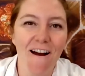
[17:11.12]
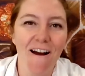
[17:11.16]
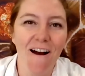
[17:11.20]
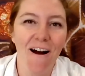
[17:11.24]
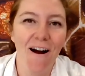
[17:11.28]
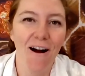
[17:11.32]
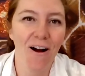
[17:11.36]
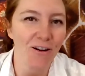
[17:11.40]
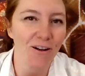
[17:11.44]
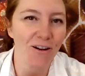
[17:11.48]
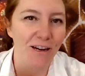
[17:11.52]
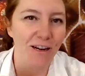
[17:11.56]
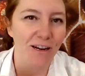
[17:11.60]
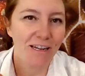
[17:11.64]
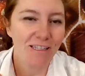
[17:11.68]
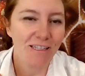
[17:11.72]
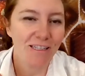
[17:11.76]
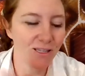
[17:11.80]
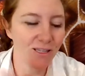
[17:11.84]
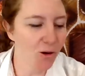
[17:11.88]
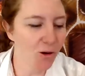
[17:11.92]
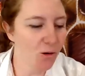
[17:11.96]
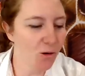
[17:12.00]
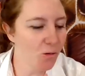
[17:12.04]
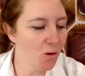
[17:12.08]
All right,
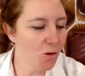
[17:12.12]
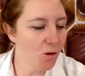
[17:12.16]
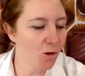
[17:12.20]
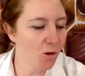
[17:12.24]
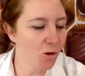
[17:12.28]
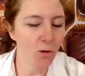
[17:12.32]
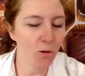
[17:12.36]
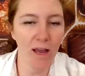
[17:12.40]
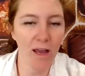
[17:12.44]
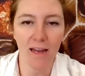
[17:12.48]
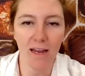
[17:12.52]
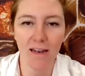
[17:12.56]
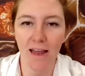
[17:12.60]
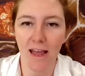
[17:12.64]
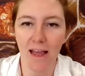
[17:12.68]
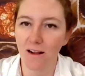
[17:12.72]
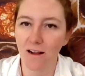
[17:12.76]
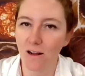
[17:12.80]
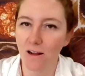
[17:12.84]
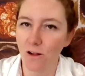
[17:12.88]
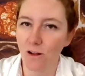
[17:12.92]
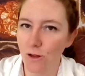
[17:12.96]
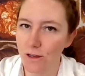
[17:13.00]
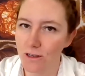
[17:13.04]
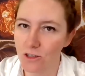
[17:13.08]
so go ahead and
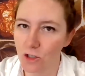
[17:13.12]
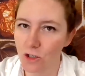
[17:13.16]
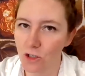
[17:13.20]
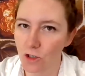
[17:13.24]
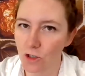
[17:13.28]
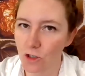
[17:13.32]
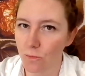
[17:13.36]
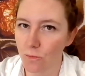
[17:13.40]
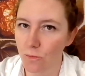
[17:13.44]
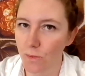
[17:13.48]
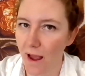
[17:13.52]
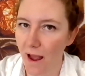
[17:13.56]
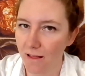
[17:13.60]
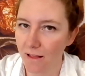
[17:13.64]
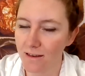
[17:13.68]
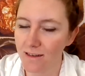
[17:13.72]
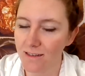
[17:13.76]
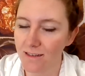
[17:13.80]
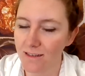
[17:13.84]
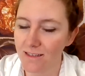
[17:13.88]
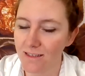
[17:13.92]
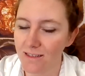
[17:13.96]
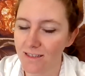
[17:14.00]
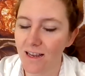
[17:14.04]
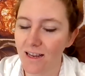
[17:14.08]
cleanse your
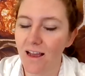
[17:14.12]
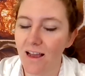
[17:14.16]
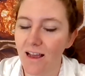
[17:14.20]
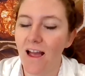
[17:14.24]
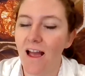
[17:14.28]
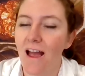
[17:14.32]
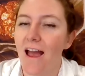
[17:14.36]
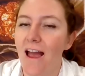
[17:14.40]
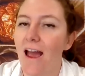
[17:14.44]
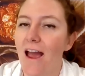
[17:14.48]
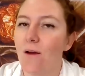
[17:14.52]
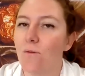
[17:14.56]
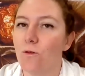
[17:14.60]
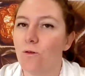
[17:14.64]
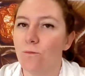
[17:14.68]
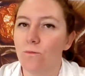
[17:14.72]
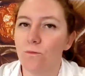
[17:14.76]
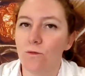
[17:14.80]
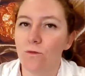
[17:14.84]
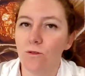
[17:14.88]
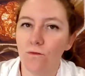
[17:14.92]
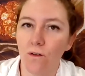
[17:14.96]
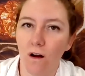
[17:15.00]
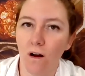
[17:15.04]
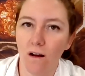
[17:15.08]
palate and we'll
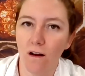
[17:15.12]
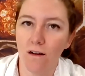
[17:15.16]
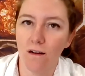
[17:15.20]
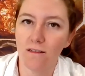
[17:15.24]
move on